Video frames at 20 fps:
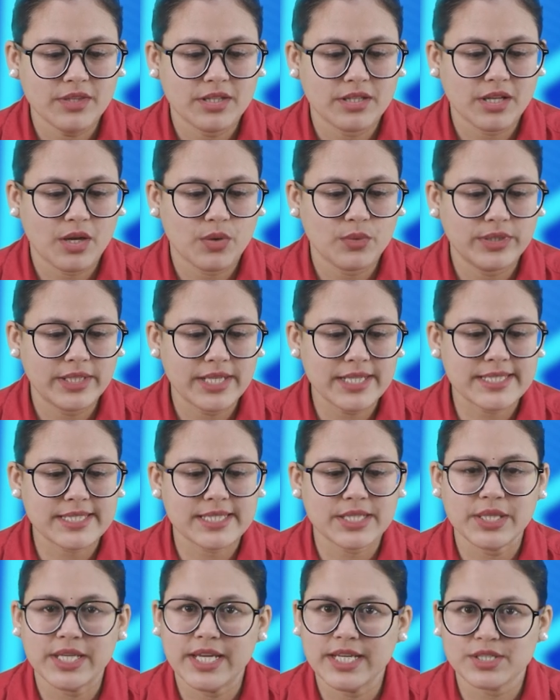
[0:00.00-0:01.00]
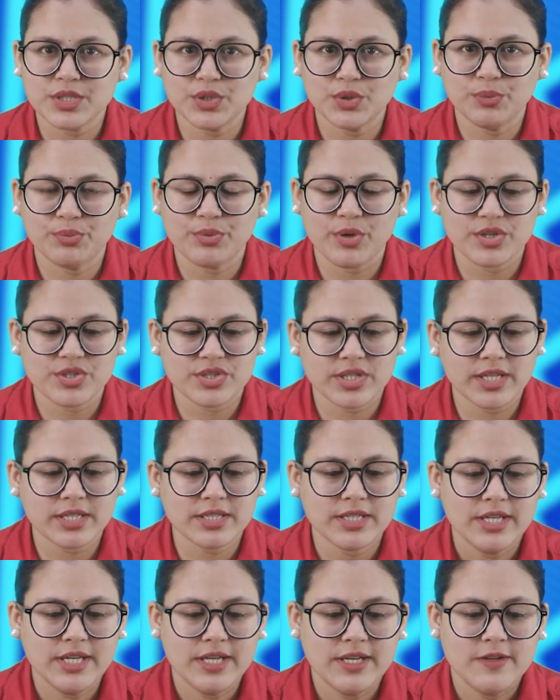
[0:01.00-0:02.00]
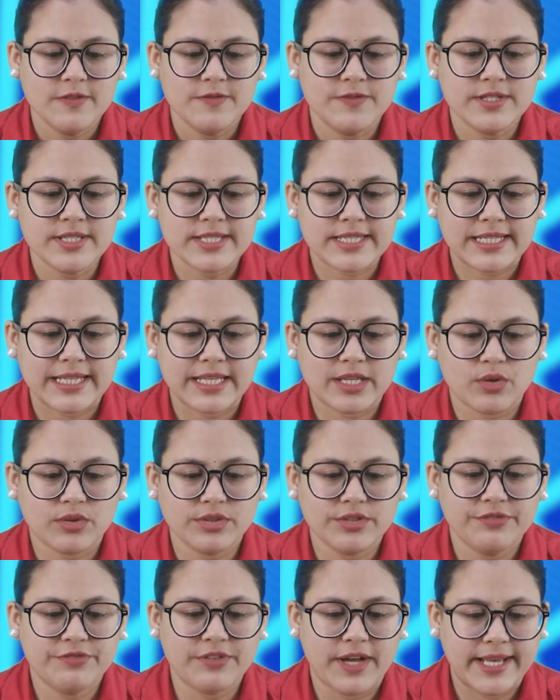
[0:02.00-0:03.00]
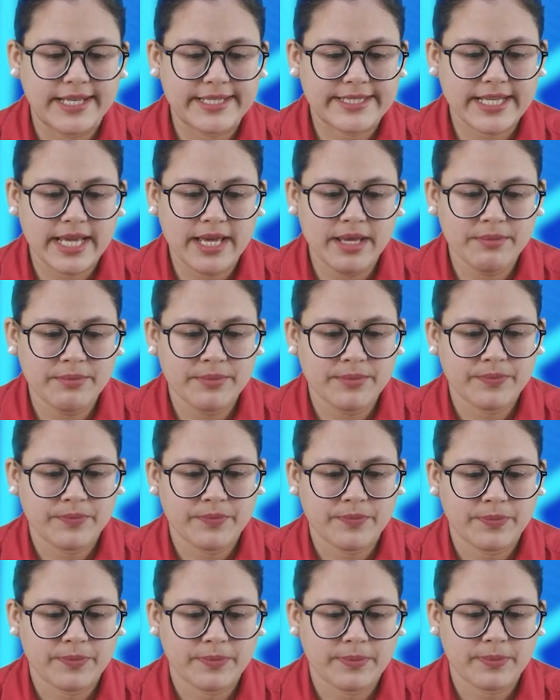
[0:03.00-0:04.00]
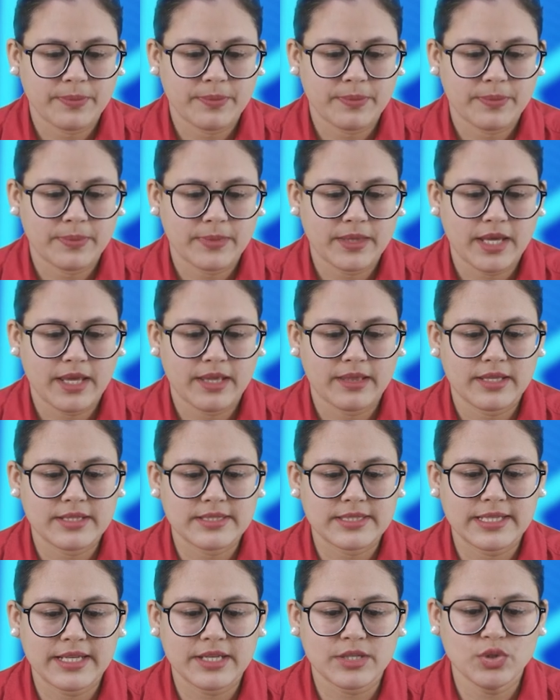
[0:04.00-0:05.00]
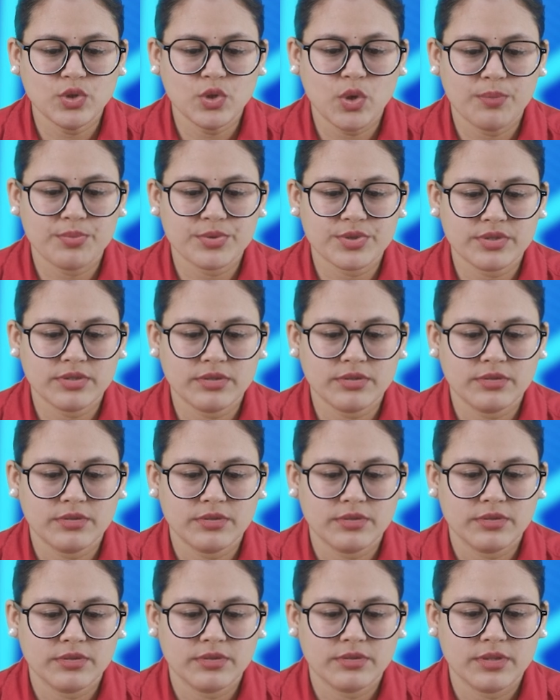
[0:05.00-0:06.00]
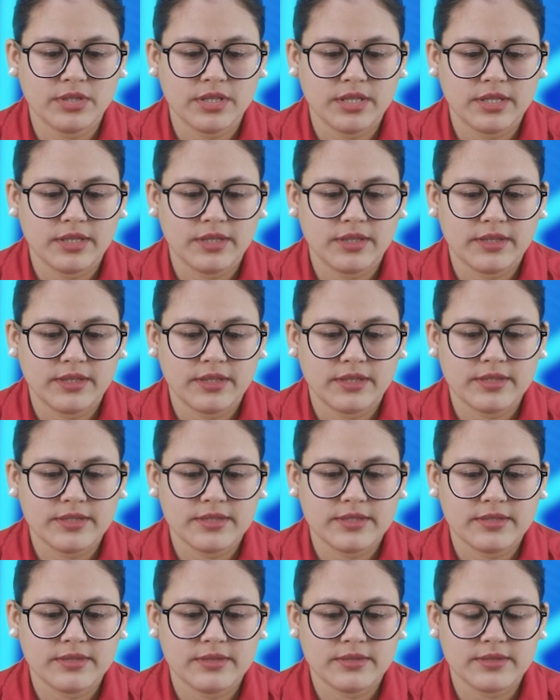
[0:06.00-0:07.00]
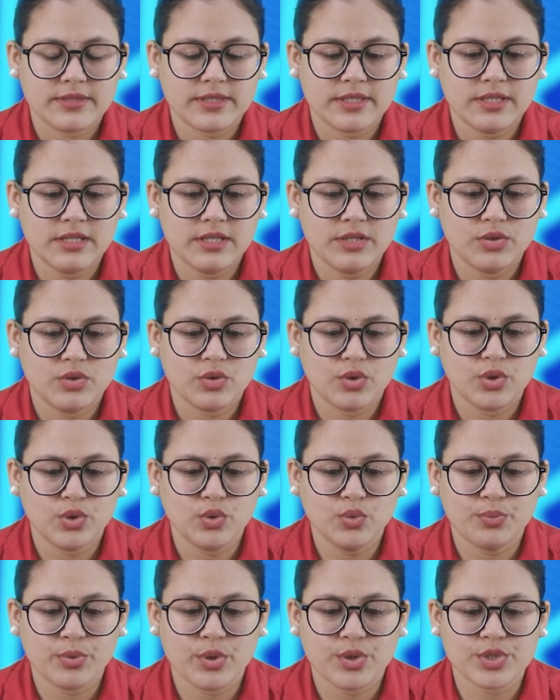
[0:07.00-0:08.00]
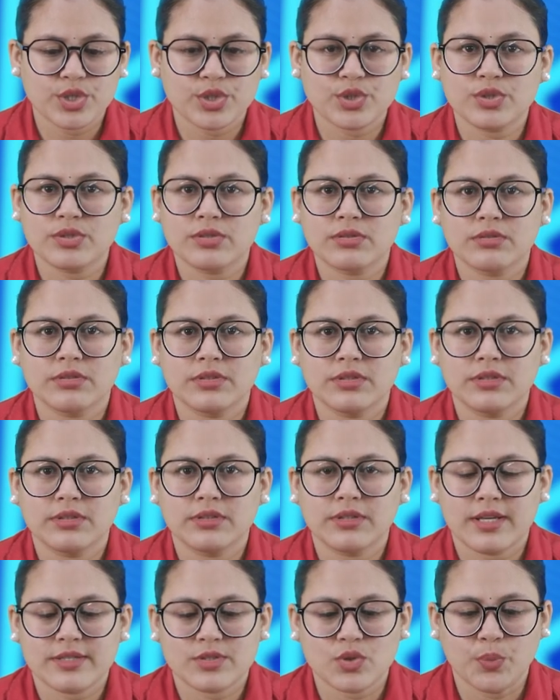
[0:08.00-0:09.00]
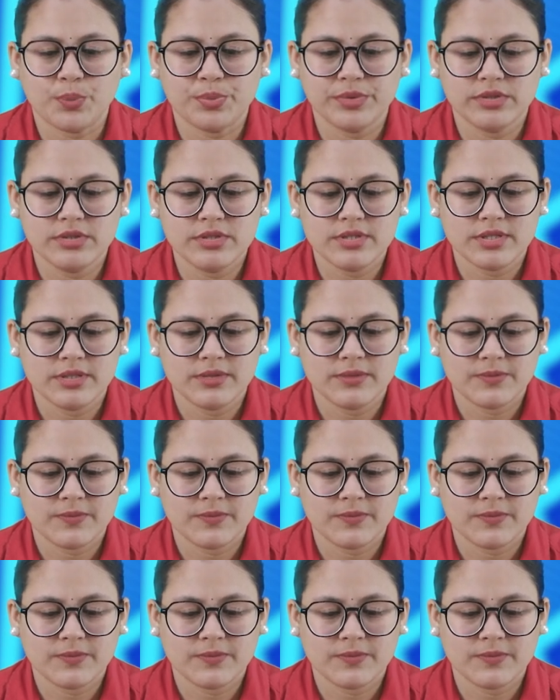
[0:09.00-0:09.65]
Now, let's create a new project. First, click on the File tab and then select new option. See, your new project has opened.